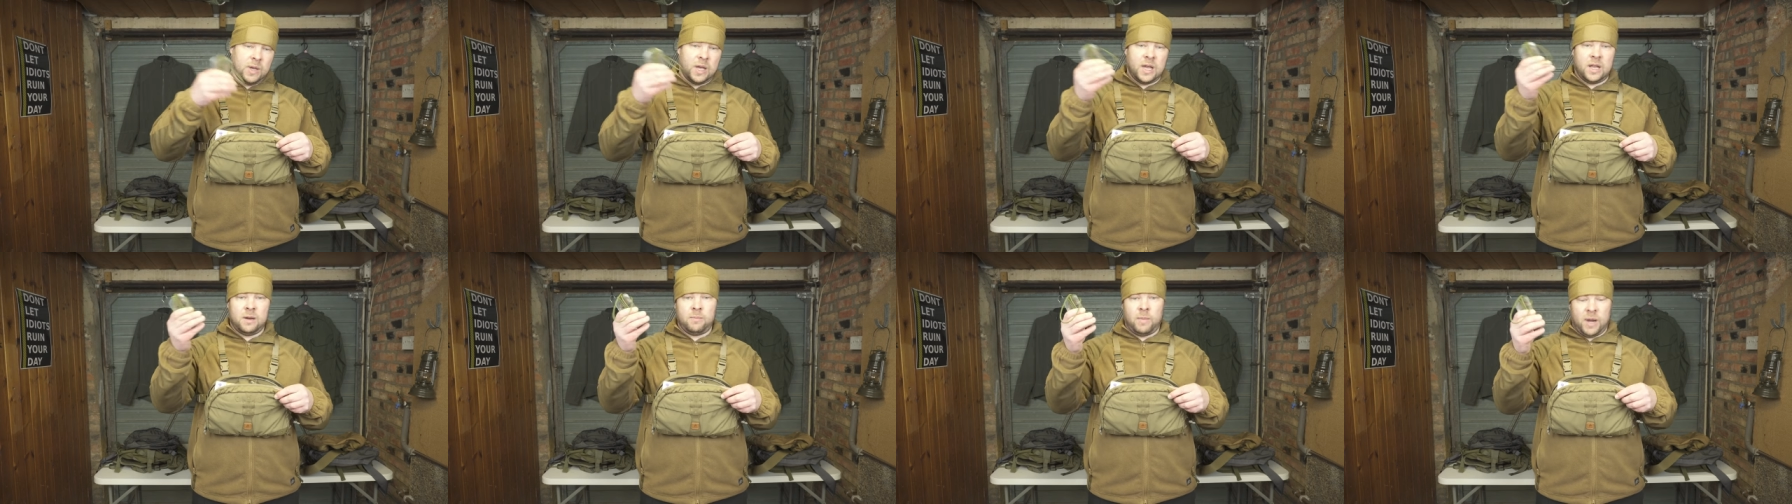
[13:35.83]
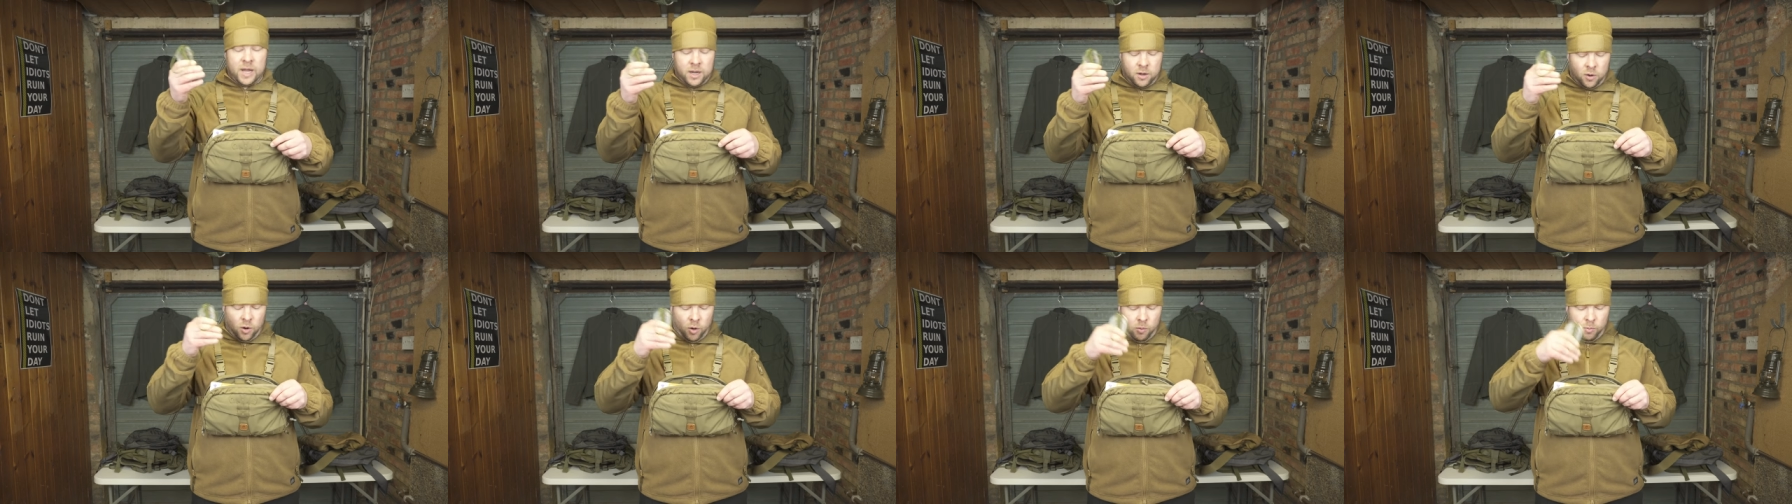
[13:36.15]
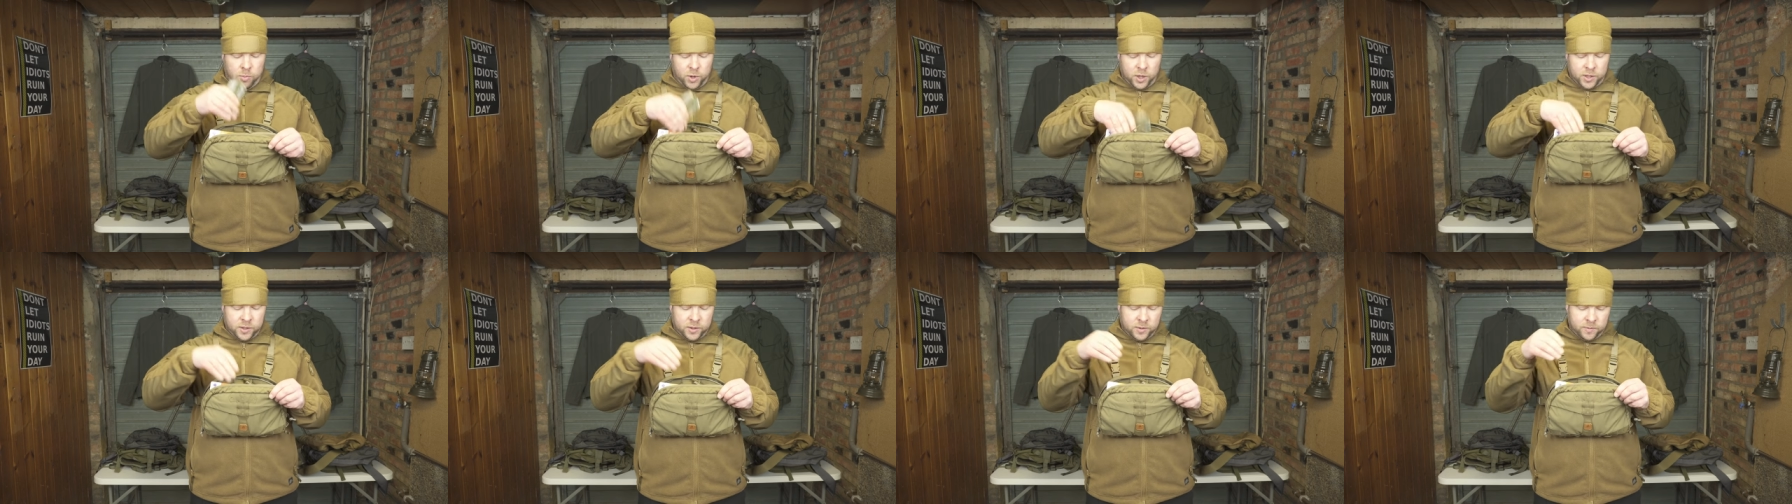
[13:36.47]
and my
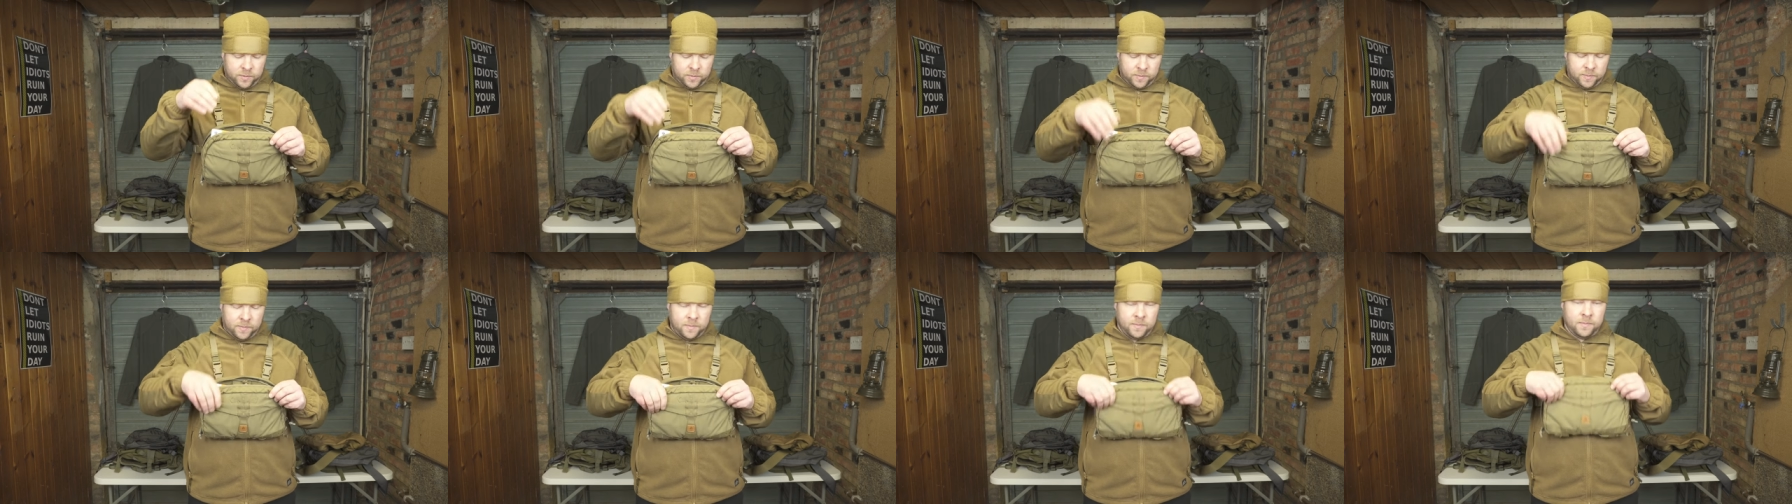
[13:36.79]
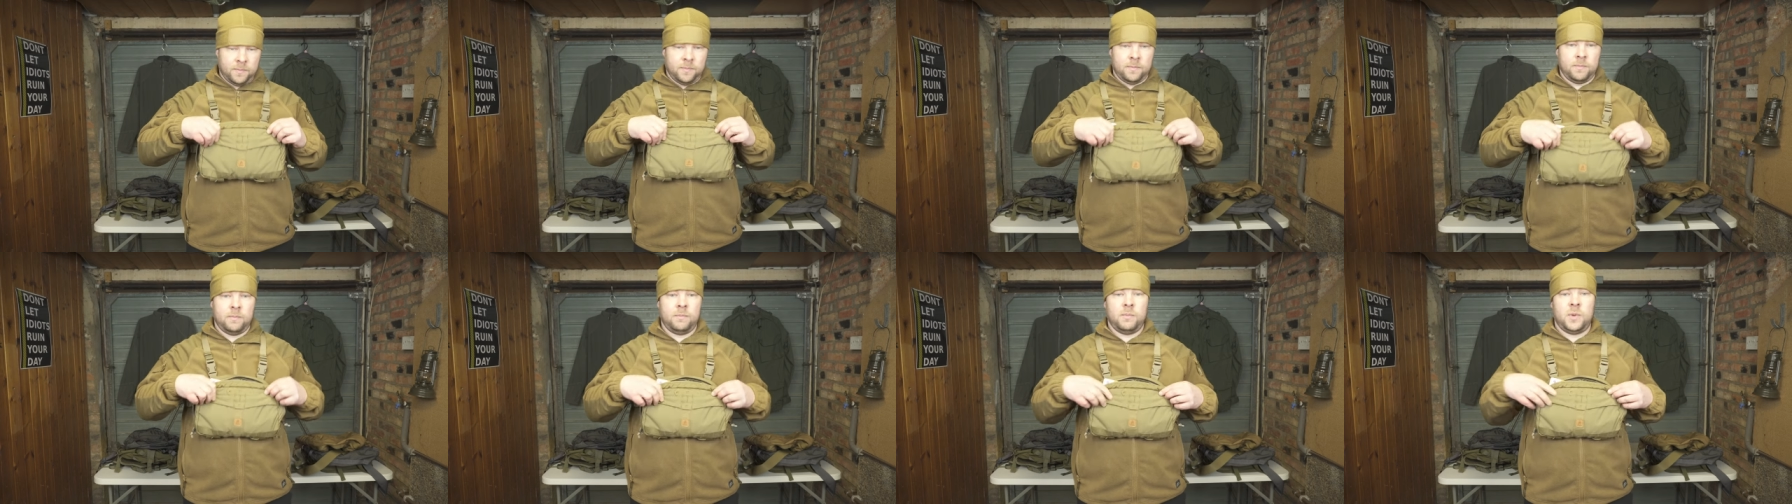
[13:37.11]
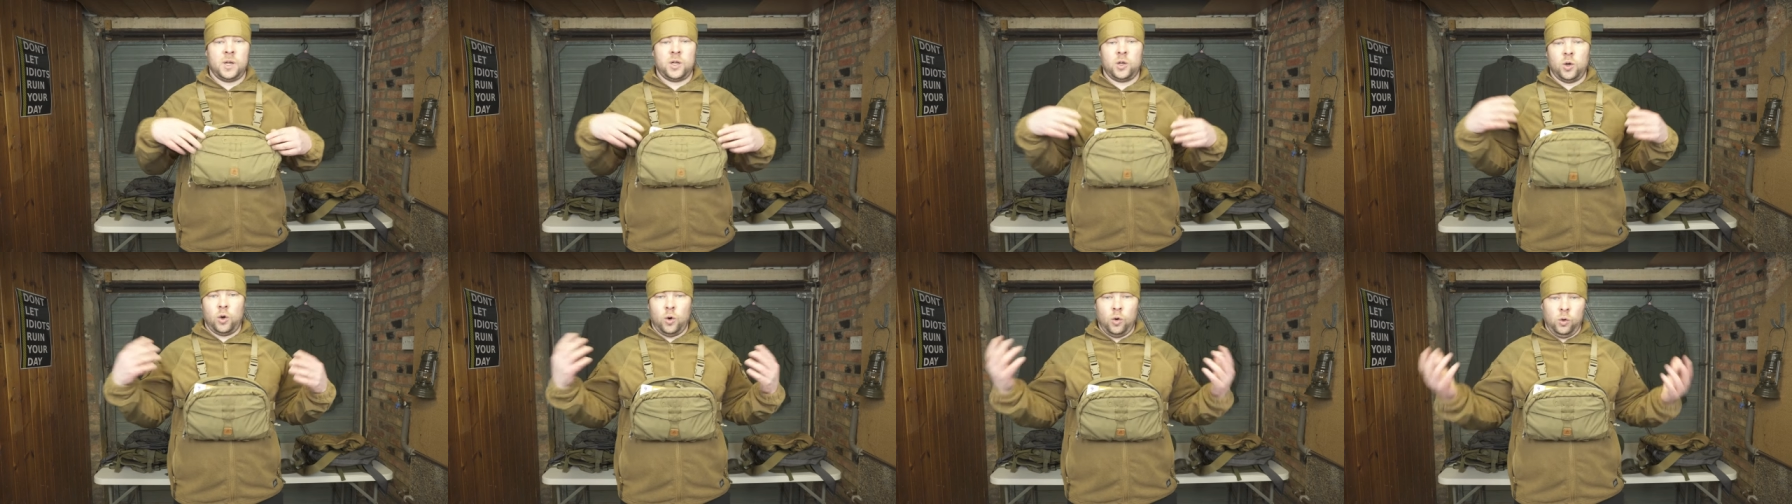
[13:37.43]
compass,
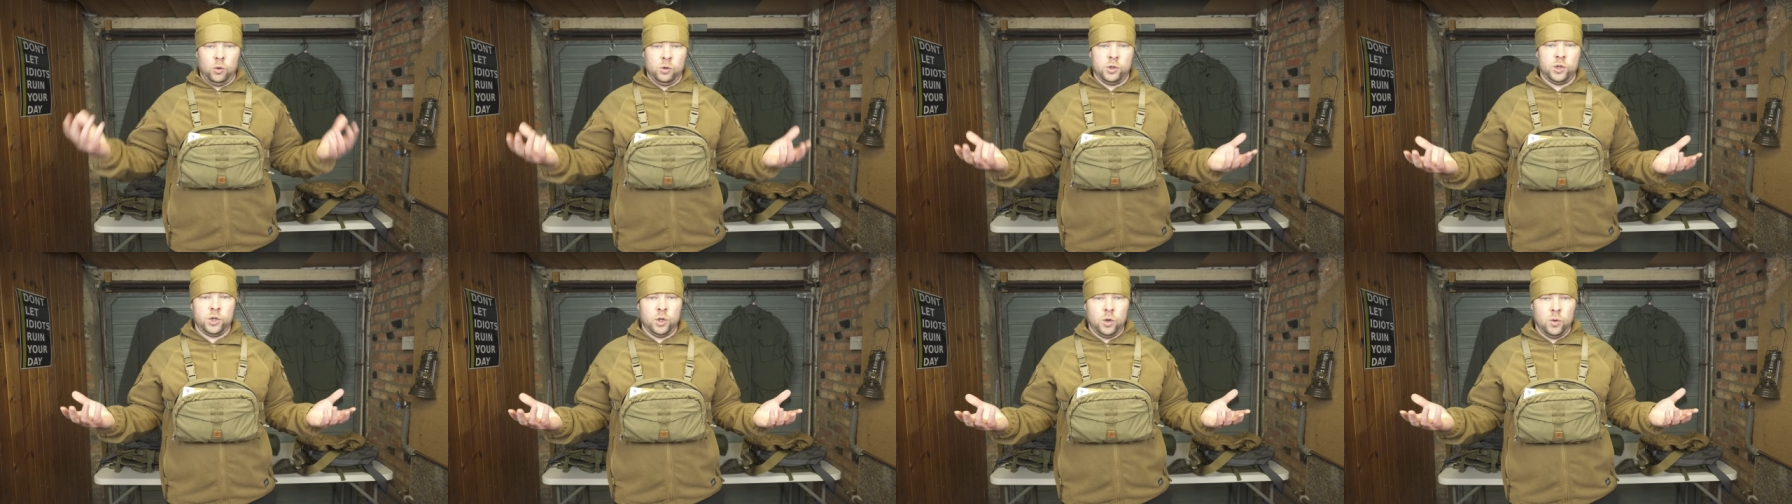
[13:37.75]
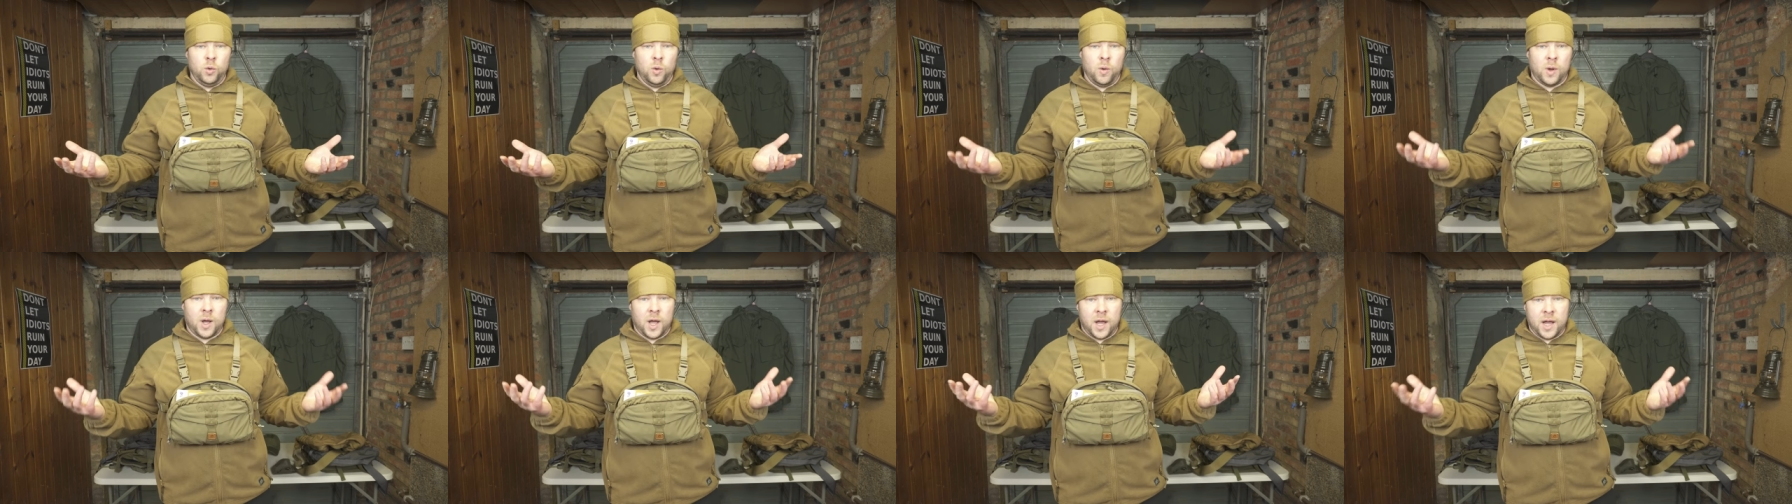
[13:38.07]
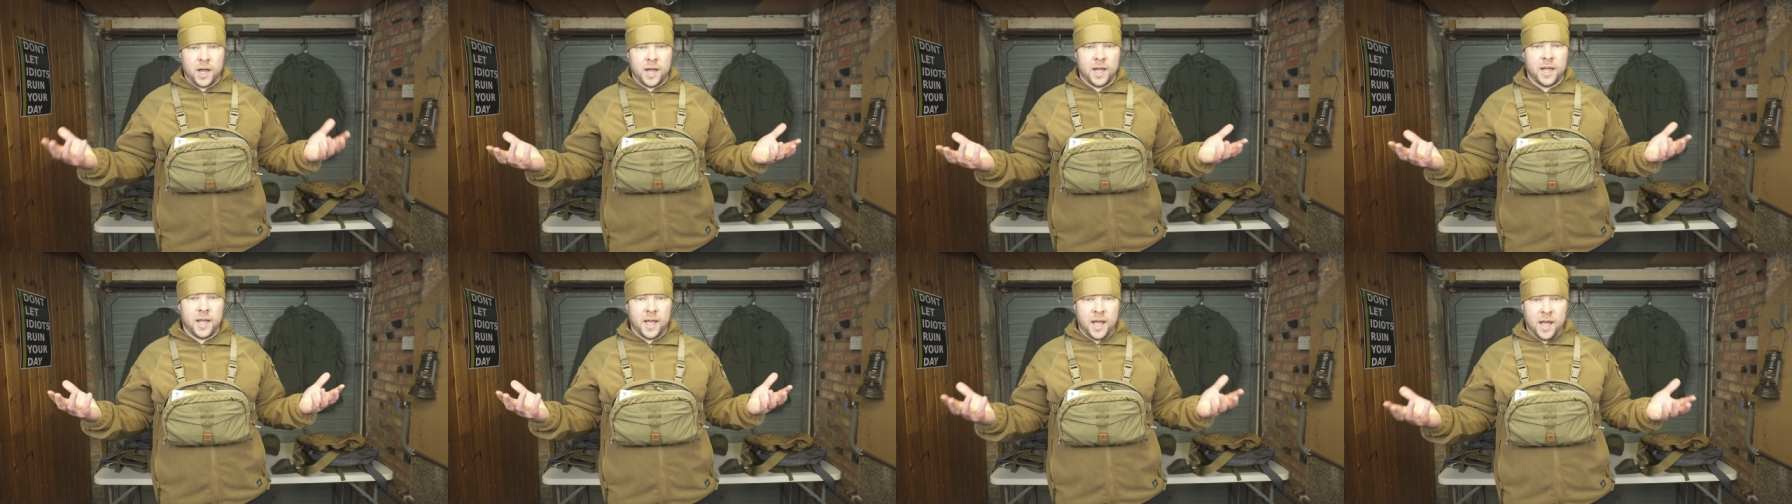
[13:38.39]
but also
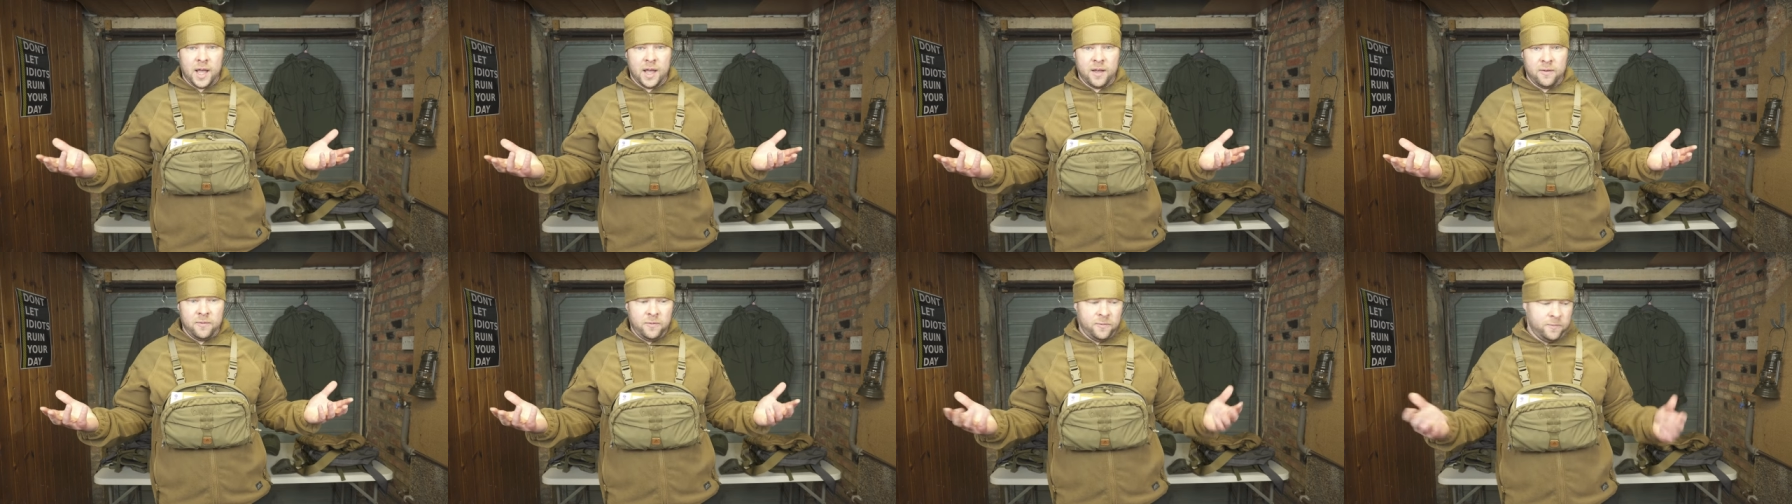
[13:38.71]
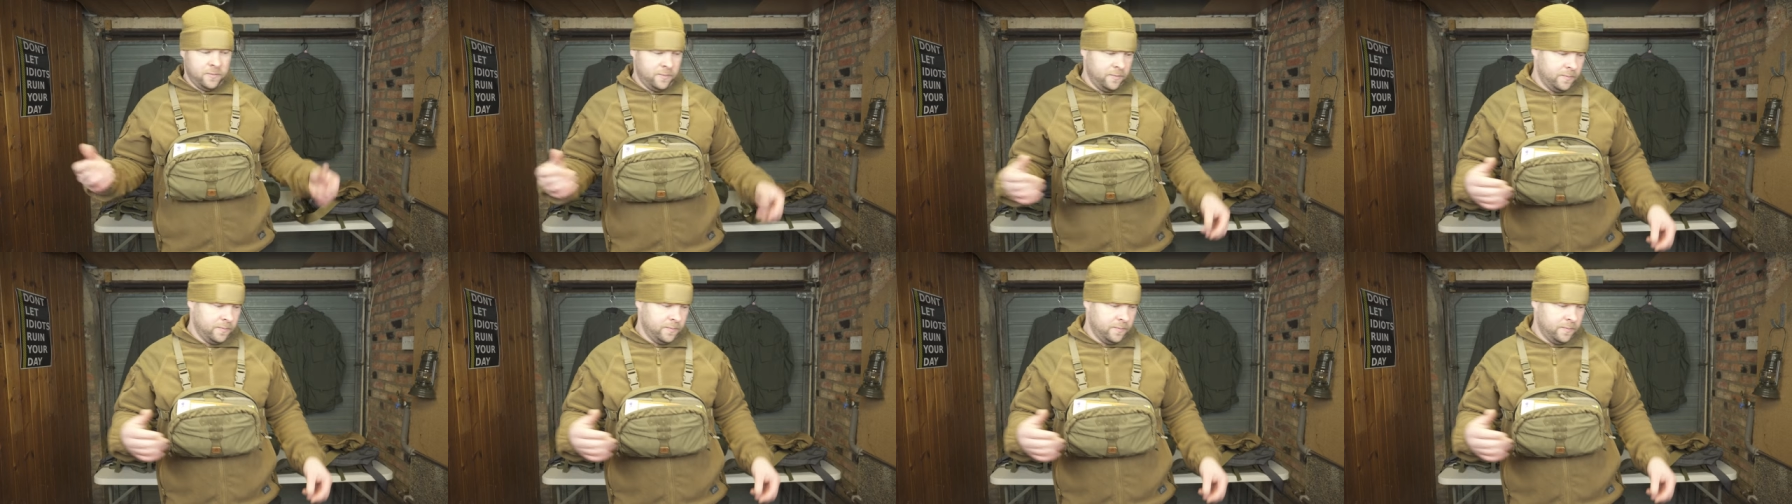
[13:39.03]
I have